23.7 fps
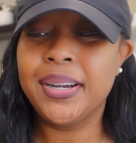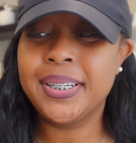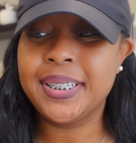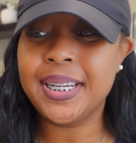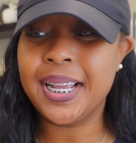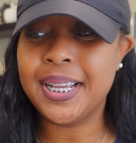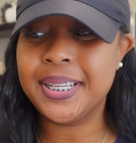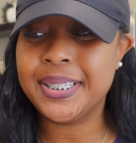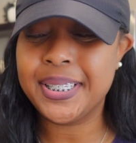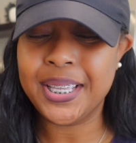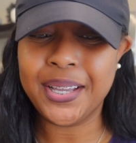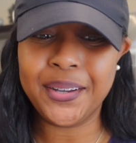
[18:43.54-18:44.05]

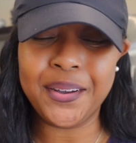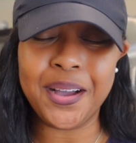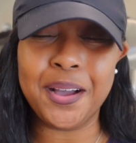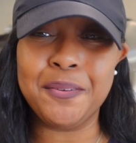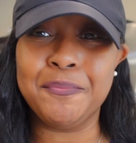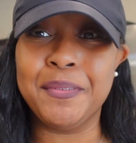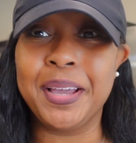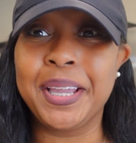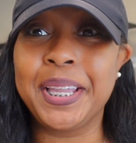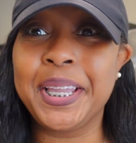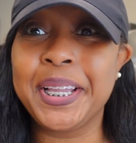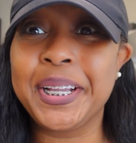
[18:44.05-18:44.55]
Y'all, so I'm
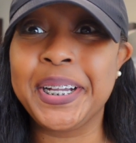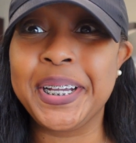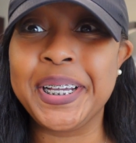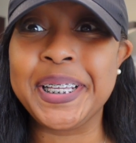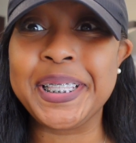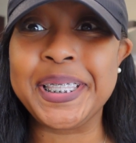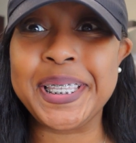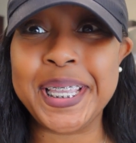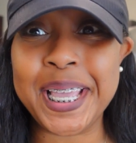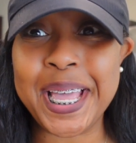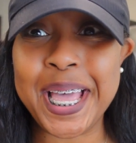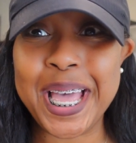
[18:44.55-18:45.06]
making
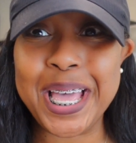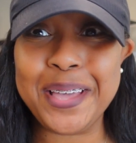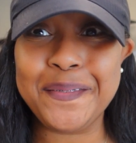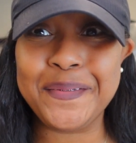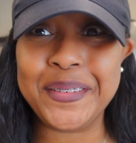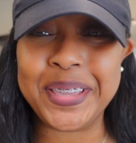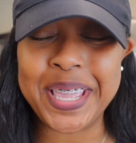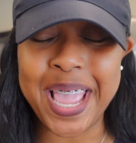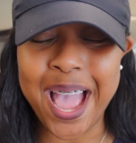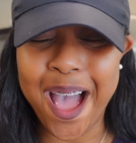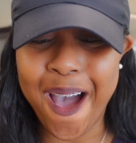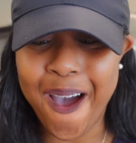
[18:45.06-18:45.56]
good time,
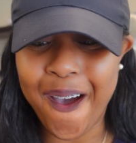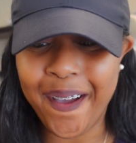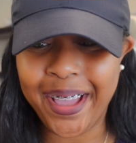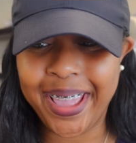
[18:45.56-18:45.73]
and y'all,